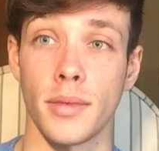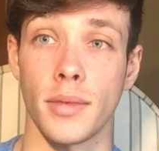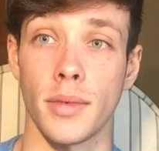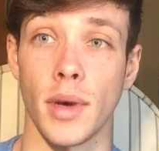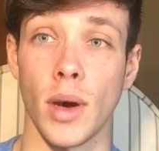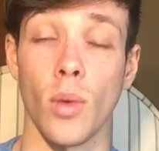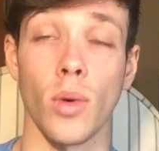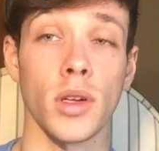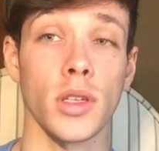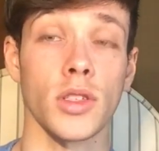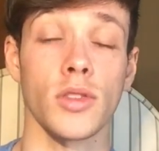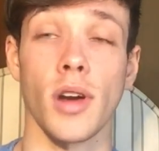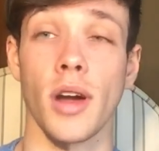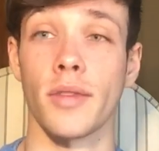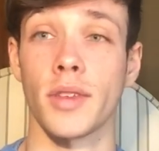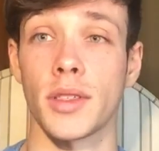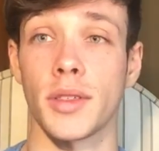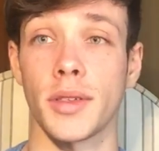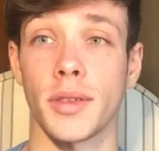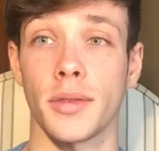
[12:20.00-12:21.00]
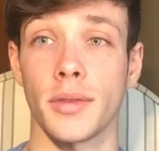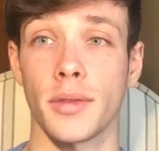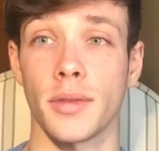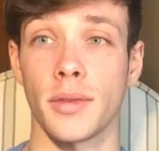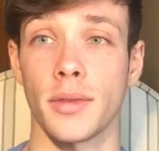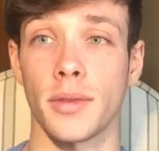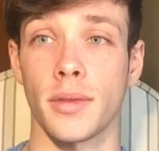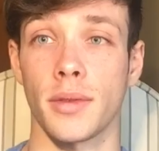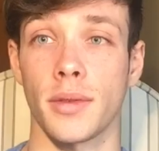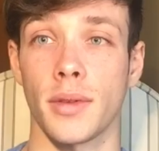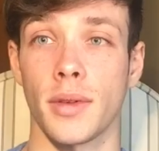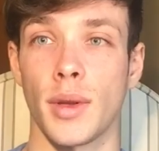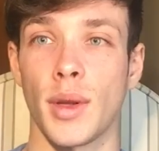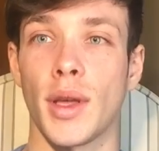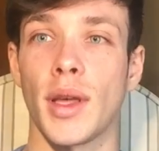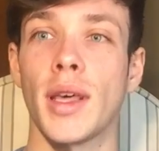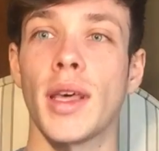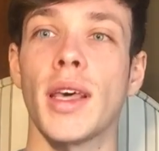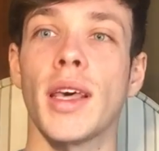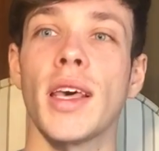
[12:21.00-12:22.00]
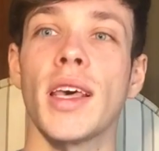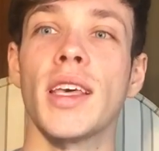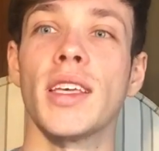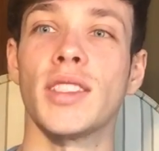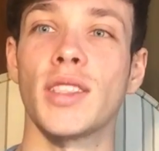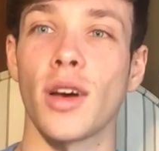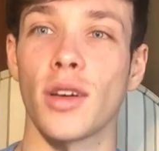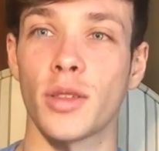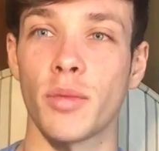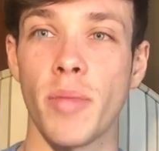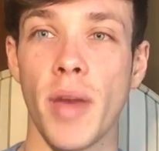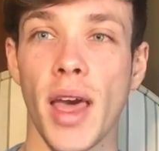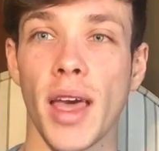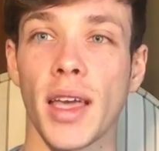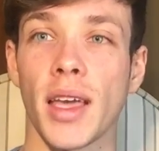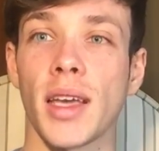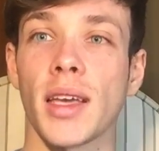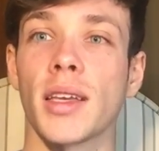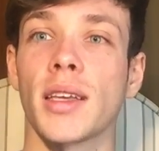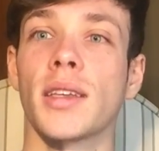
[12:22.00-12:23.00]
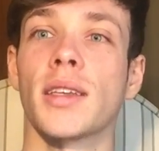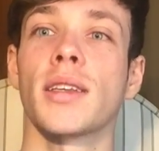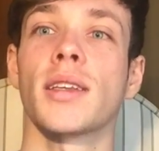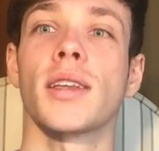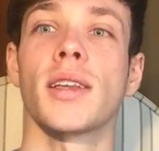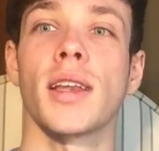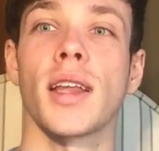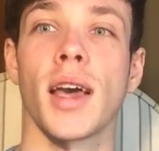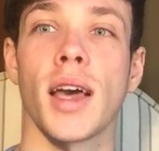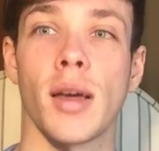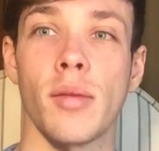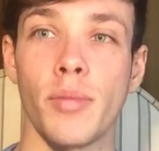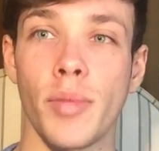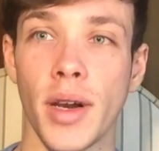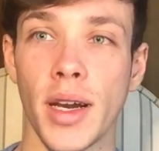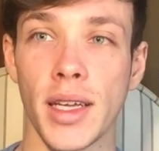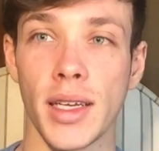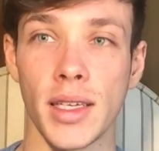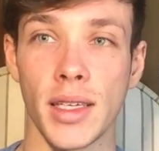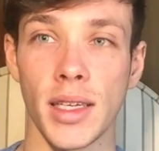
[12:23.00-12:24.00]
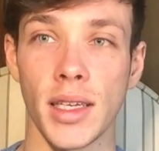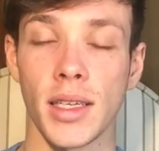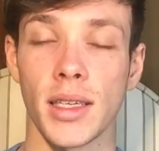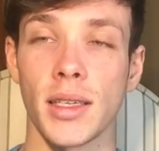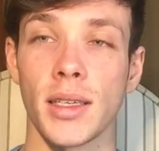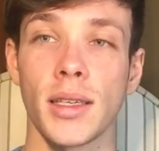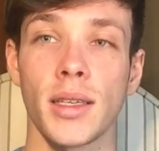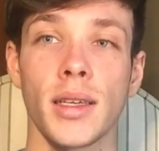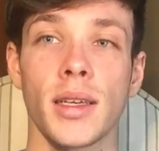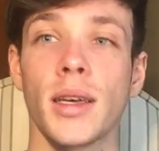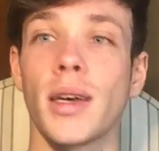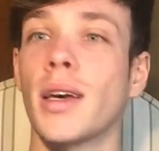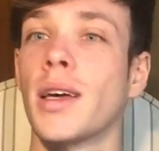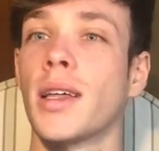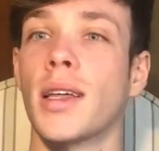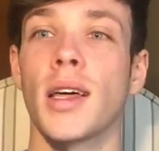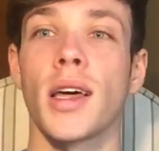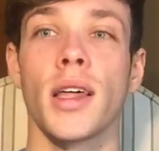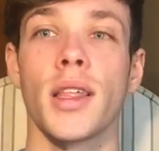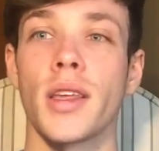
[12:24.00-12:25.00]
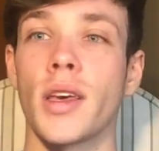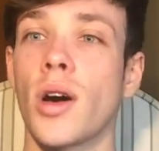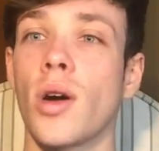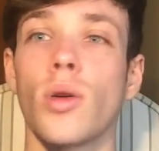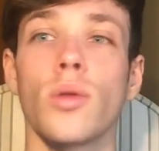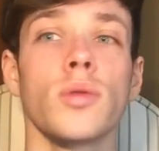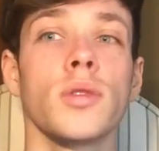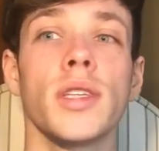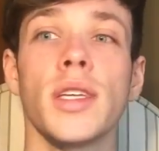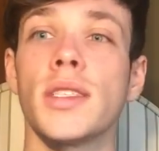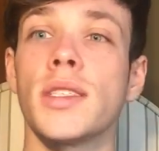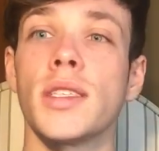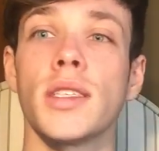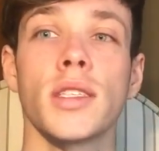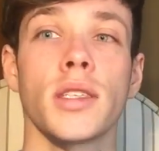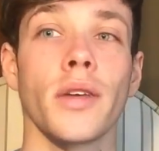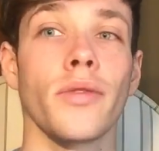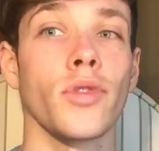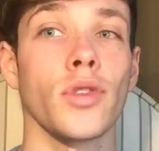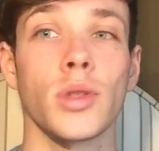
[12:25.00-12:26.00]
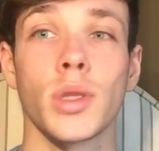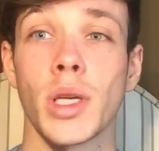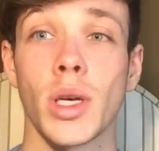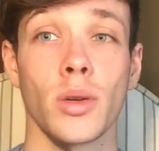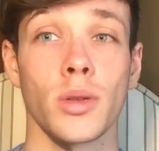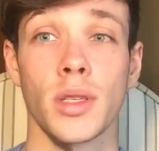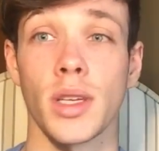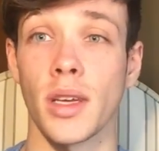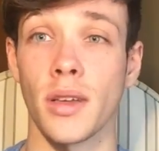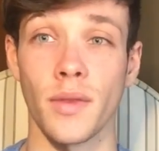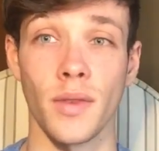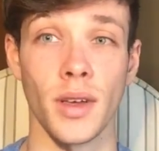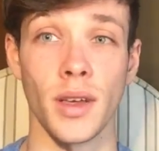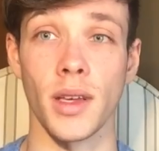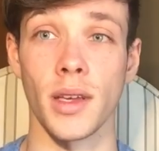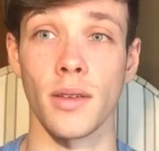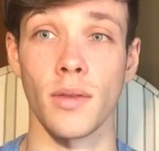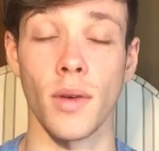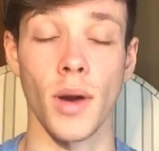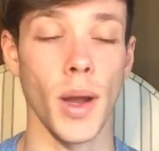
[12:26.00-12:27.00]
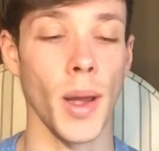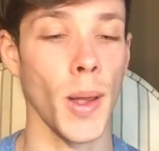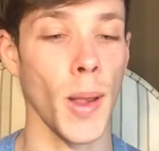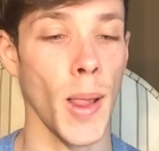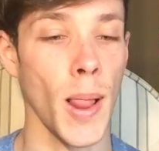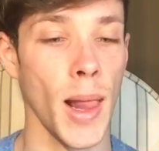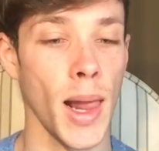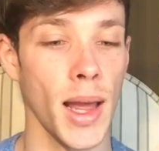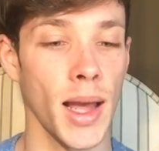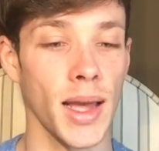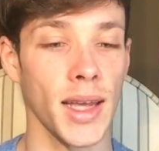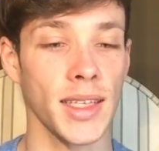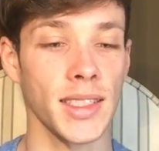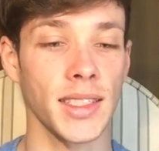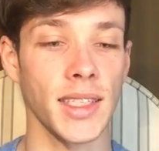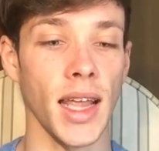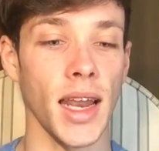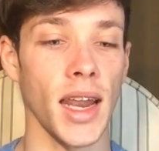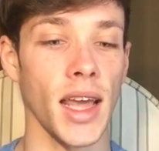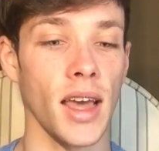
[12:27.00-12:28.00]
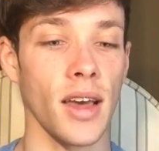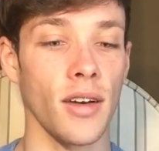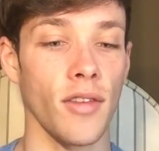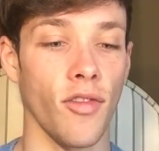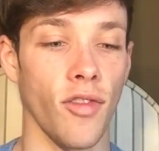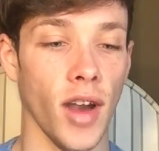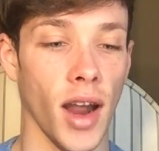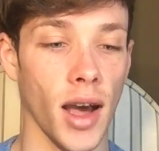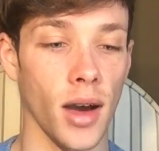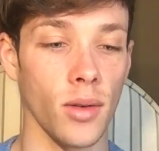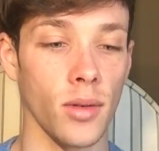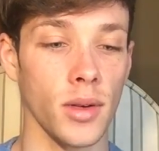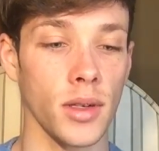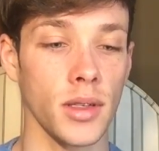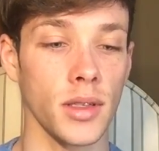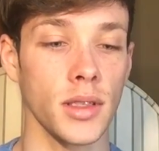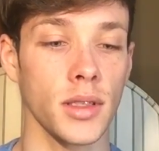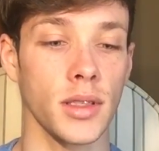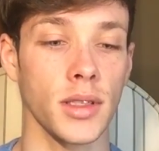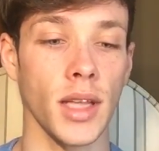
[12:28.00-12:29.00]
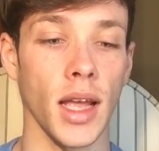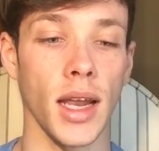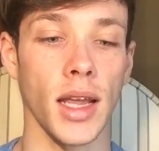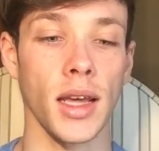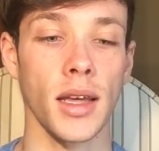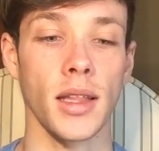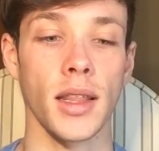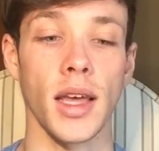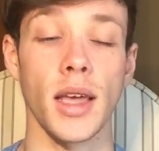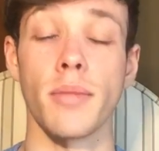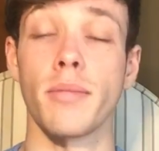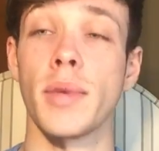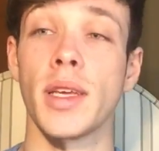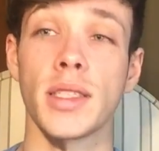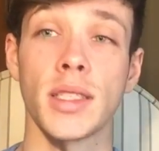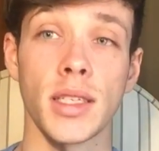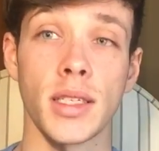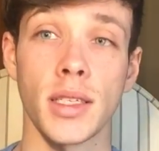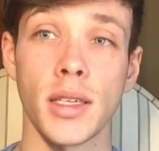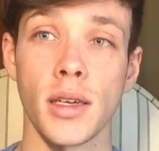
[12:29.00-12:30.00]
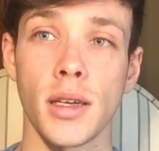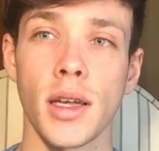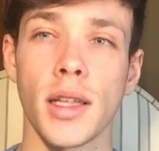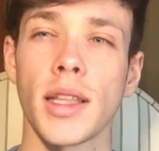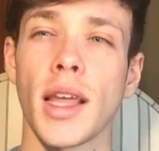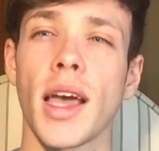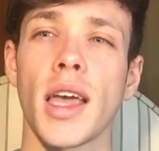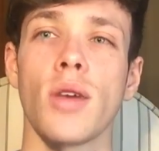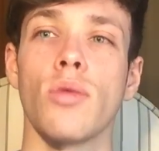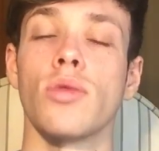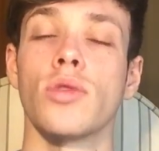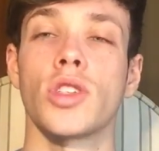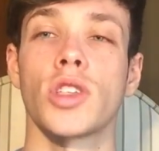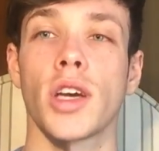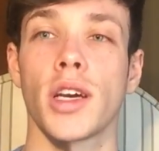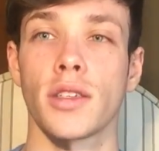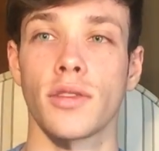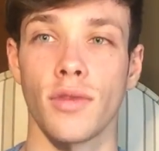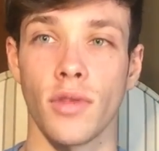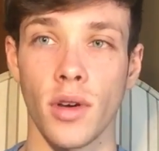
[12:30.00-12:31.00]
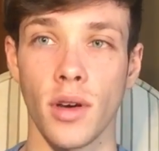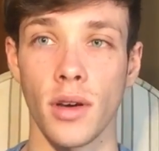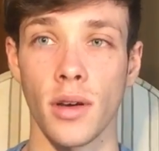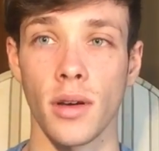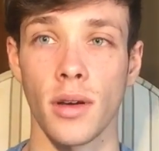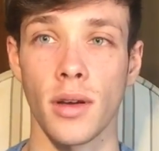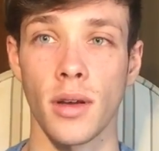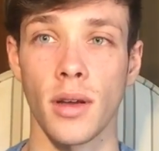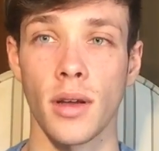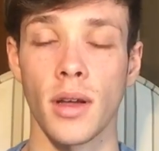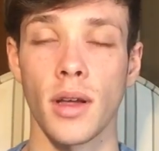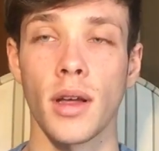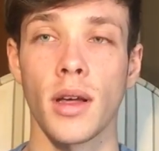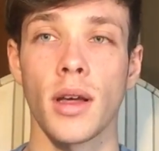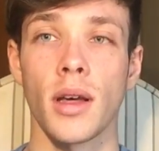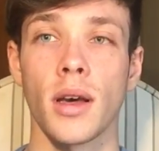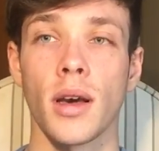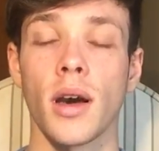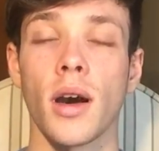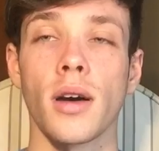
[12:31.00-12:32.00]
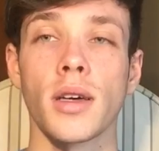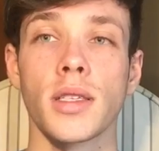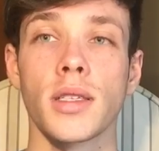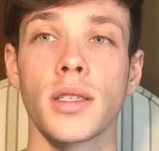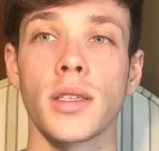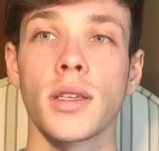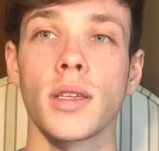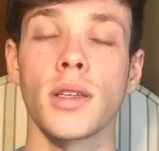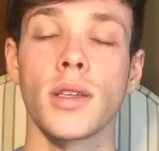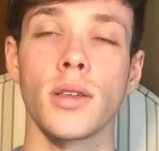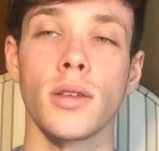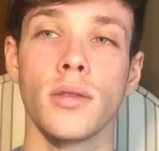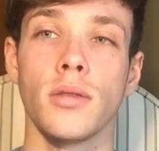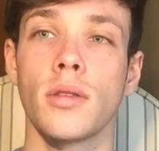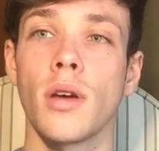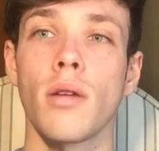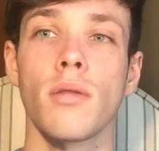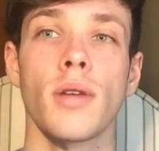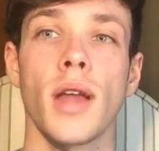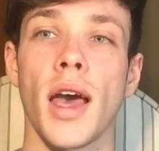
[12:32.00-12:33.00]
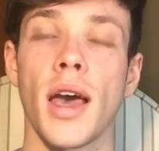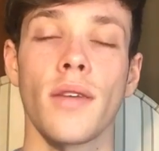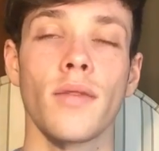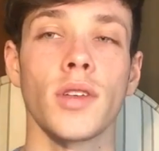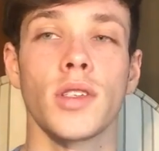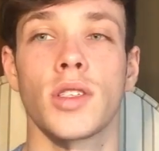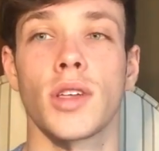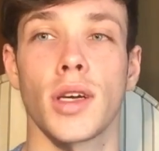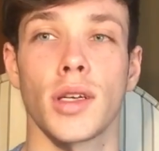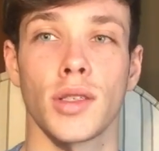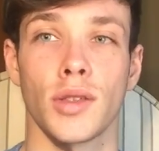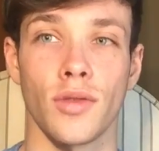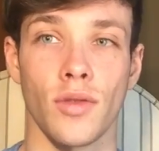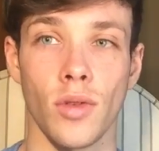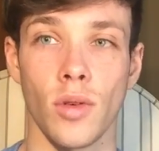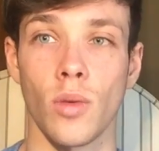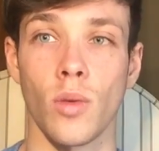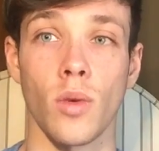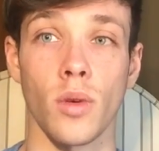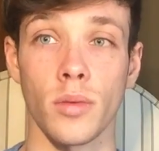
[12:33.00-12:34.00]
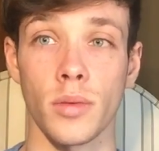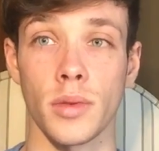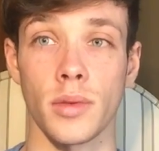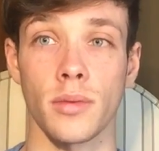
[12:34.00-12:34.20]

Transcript: And what does Travis do? He starts begging and pleading. The old Disney stuff you see on TV, right? Sending her flowers, telling her that he misses her and that he will change for her. Guys, you don't ever change for a woman.